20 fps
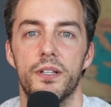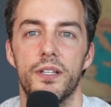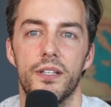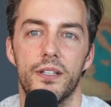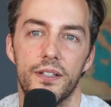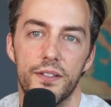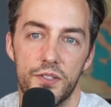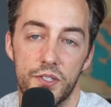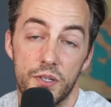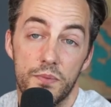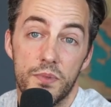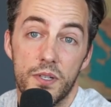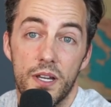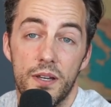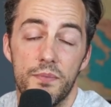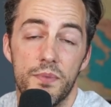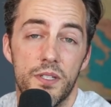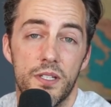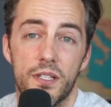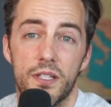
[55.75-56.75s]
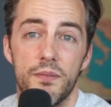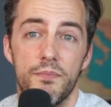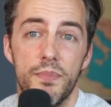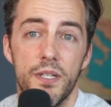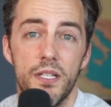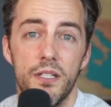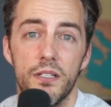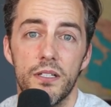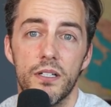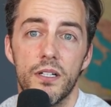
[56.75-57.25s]
Yeah, sometimes it can
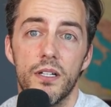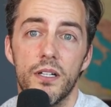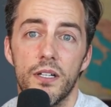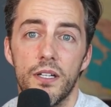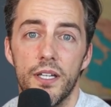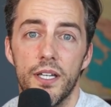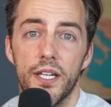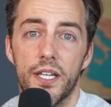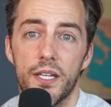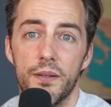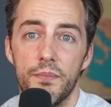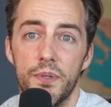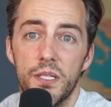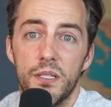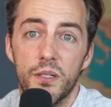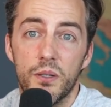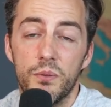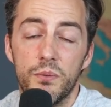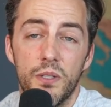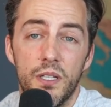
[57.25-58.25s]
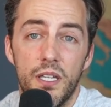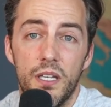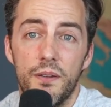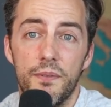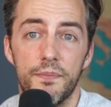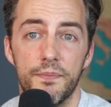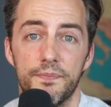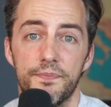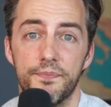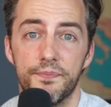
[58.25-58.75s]
be it can be lonely.